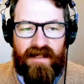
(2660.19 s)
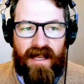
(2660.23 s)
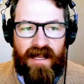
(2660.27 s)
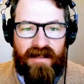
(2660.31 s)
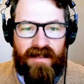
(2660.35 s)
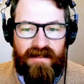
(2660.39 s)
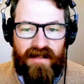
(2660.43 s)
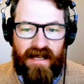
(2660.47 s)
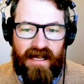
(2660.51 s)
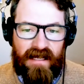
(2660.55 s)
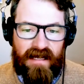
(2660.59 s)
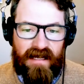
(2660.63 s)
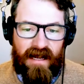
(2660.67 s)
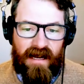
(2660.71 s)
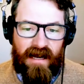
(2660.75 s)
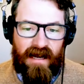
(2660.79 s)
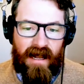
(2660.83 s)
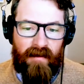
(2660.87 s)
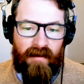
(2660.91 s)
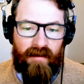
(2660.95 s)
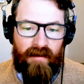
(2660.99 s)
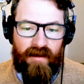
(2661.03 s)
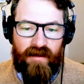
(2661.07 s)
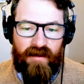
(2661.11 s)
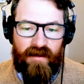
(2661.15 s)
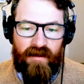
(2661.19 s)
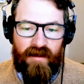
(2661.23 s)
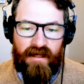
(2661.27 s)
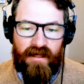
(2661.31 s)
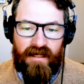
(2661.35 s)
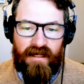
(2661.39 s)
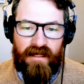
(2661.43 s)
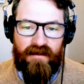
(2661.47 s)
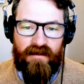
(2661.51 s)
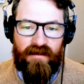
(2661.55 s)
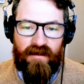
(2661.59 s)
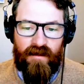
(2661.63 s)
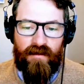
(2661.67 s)
that date night
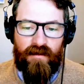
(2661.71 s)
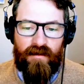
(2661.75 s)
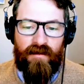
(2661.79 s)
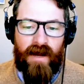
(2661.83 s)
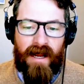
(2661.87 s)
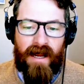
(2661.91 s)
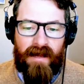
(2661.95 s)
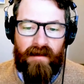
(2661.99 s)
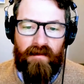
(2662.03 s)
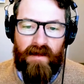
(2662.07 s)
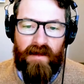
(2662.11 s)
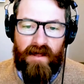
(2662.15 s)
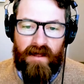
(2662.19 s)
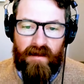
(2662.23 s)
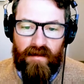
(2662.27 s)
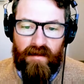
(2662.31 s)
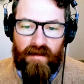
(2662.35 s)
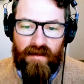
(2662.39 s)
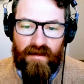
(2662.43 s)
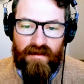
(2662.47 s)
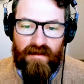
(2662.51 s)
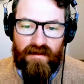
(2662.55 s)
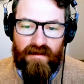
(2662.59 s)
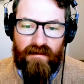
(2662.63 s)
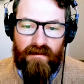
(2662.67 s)
opportunity to the right people,